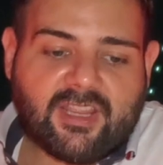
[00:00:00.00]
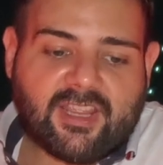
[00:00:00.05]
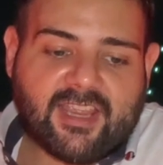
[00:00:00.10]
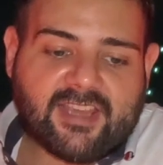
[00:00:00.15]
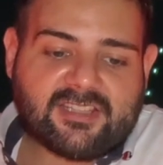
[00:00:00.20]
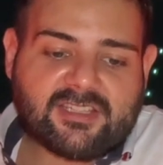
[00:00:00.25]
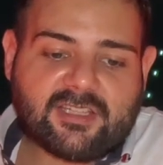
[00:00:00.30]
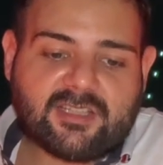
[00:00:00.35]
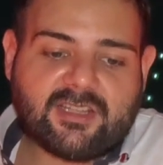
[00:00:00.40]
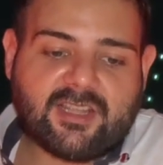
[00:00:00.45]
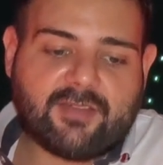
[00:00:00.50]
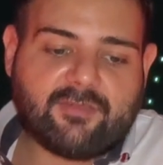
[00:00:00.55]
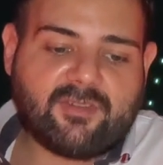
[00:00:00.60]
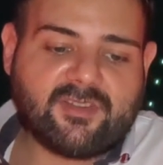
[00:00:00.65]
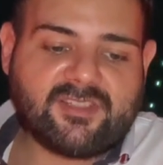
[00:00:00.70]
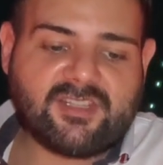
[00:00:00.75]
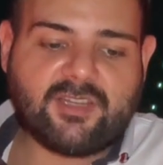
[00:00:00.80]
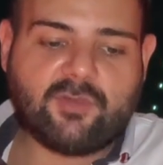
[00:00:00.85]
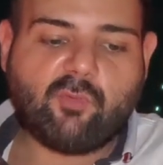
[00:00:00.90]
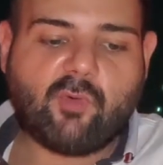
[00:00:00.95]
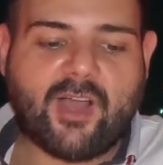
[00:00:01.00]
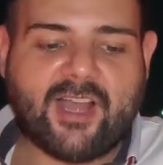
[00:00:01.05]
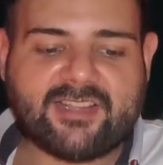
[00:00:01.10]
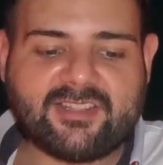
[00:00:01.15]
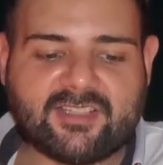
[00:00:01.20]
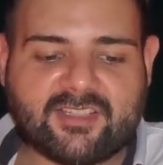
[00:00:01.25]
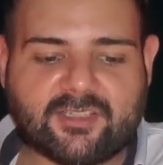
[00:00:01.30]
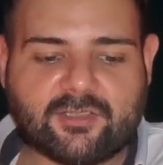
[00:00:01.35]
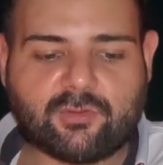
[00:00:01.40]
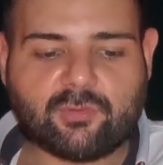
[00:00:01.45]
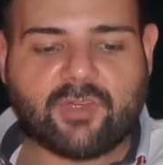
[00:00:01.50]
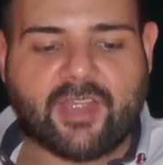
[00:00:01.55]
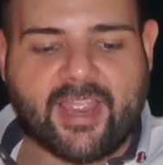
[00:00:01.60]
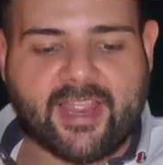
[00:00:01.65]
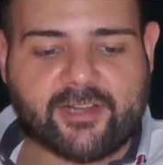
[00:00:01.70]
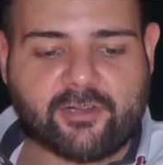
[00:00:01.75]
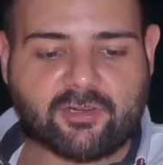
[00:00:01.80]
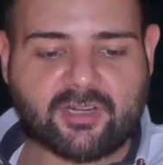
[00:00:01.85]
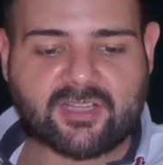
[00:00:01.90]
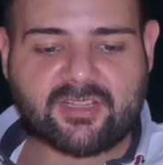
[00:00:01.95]
acid levels in water? To
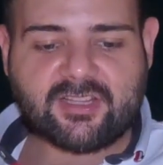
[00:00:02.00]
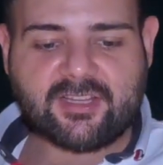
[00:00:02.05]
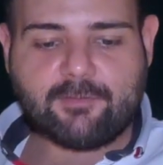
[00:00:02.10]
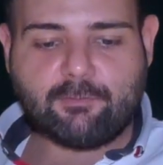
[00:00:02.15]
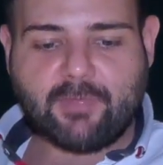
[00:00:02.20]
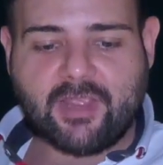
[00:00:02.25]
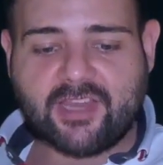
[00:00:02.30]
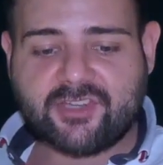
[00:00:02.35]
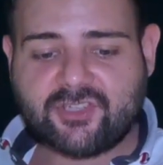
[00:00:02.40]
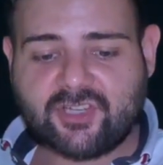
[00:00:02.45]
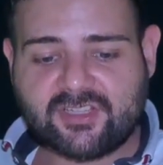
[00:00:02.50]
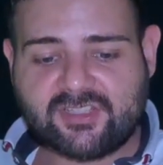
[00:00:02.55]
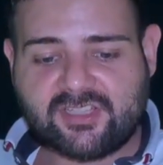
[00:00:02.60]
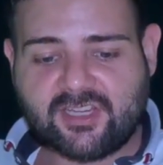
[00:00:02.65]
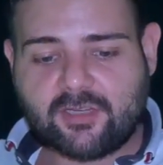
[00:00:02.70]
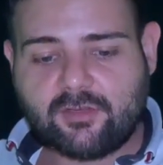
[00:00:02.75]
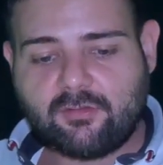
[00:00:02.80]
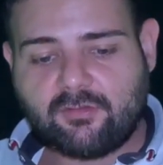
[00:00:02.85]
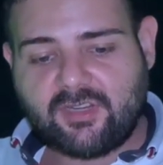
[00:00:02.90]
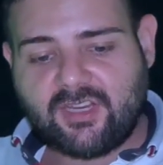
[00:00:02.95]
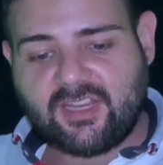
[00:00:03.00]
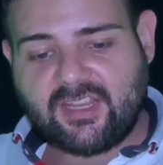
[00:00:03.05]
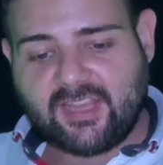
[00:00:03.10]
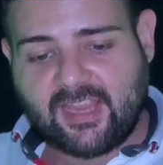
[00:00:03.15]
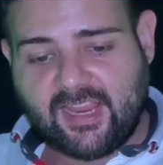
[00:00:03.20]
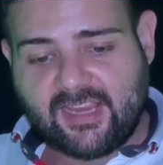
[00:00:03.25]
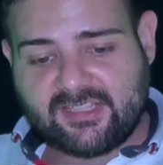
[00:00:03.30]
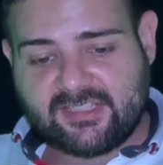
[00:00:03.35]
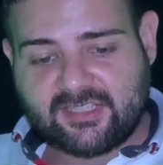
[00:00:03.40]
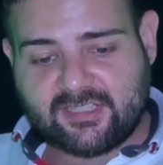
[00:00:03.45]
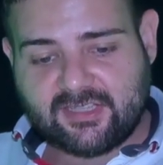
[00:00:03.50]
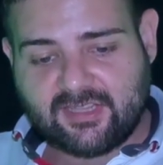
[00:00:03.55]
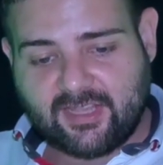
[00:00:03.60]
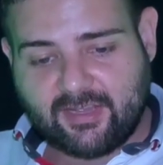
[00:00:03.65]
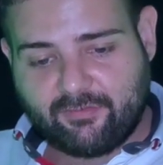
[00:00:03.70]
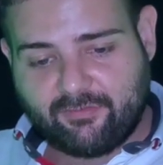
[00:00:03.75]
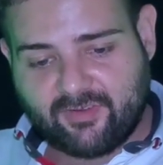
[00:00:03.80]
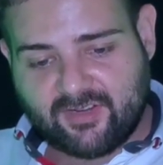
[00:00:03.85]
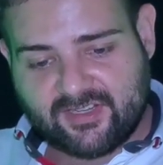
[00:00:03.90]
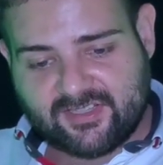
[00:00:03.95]
accurately measure cyanuric acid
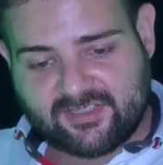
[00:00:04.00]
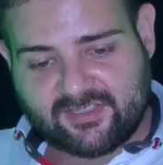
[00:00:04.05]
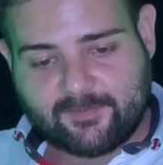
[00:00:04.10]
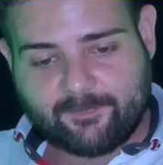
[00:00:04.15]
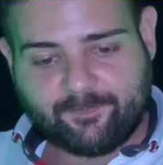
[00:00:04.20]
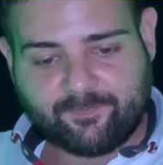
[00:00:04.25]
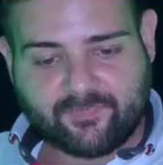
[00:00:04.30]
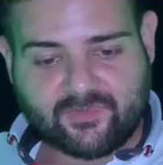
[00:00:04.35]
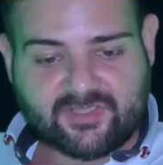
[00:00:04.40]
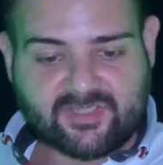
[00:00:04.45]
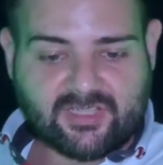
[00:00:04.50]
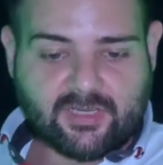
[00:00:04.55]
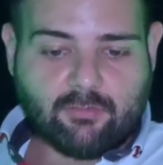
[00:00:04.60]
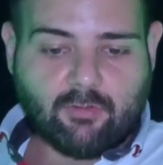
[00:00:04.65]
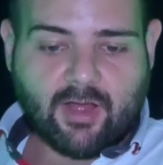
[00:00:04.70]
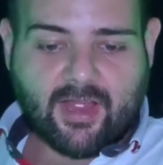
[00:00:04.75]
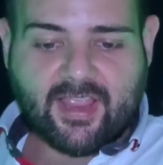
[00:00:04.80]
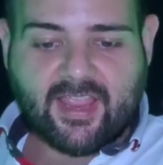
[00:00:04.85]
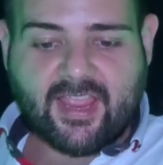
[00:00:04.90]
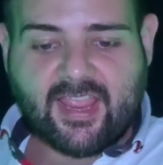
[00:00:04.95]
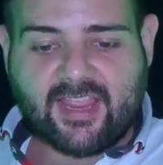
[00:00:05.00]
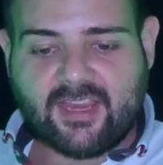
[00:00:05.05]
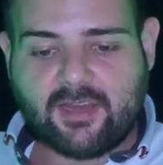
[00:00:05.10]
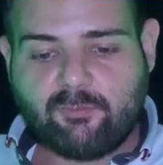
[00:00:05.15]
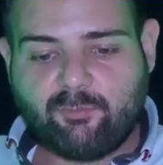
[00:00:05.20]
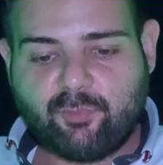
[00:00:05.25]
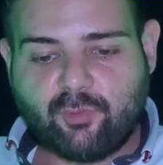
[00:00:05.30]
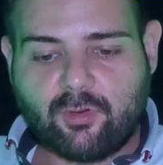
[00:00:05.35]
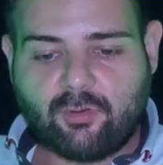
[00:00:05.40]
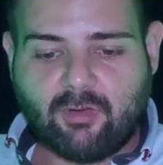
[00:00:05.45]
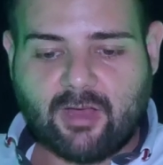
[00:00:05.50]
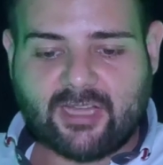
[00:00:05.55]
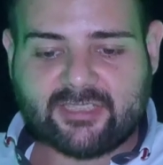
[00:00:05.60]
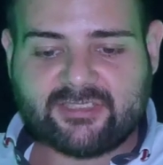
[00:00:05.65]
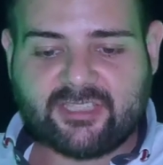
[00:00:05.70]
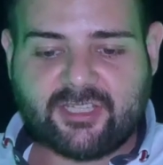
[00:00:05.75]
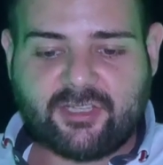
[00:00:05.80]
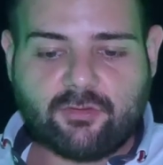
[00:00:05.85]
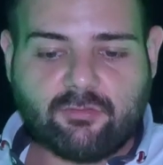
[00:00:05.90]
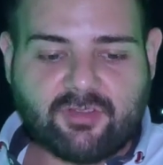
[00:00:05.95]
levels, CYA, in pool
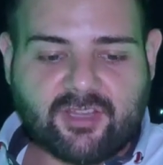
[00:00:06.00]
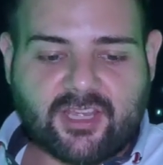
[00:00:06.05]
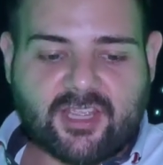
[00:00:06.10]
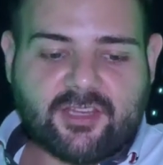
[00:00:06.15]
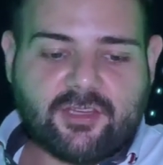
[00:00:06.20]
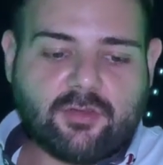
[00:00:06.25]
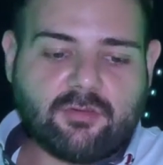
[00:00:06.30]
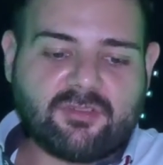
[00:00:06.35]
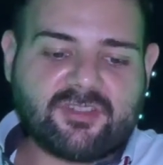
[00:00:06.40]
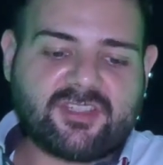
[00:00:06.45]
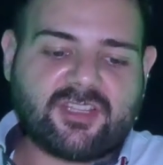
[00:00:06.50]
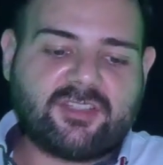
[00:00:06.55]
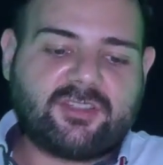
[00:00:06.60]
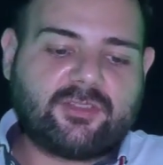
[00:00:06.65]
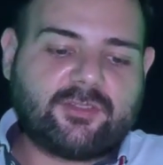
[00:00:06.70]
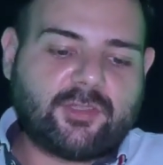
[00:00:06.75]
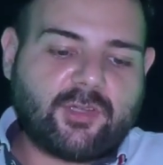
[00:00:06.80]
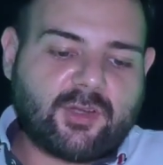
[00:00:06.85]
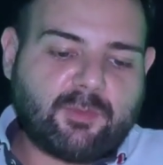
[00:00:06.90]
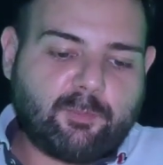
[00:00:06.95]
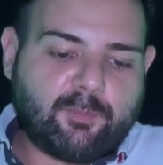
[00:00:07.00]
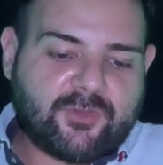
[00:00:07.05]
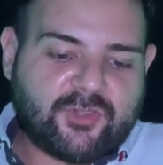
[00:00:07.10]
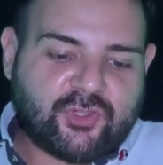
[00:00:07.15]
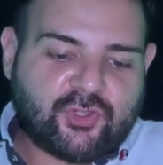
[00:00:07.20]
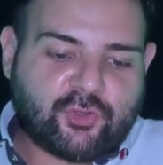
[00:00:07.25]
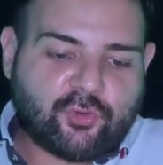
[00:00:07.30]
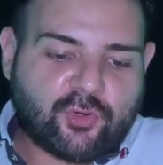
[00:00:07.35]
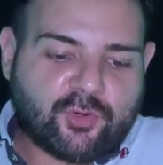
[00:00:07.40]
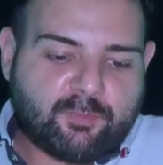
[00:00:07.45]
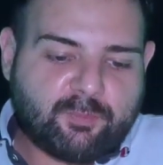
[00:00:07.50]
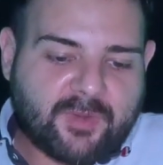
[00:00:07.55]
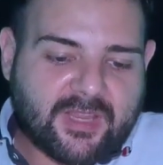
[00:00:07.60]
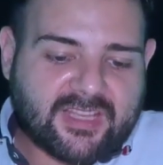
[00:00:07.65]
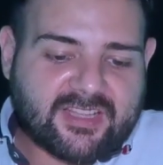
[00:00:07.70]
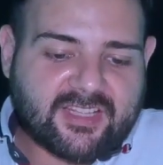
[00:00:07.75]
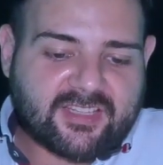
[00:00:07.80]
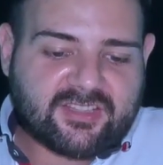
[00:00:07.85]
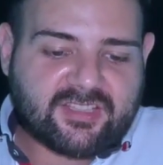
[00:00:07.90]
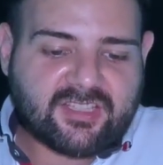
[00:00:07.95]
water, you can use a
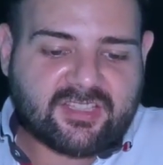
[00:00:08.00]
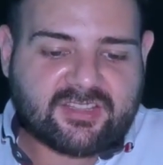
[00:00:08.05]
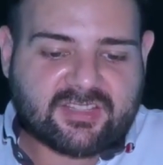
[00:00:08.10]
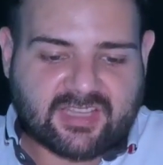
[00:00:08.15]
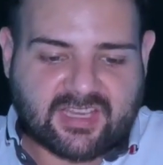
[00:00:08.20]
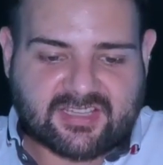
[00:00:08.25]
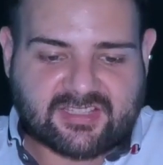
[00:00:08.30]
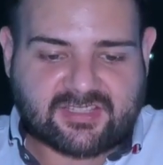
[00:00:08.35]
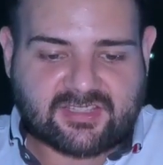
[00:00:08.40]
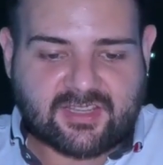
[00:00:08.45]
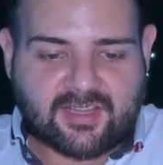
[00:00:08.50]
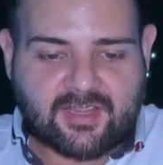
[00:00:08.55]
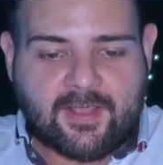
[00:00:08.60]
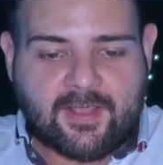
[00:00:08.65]
turbidity test.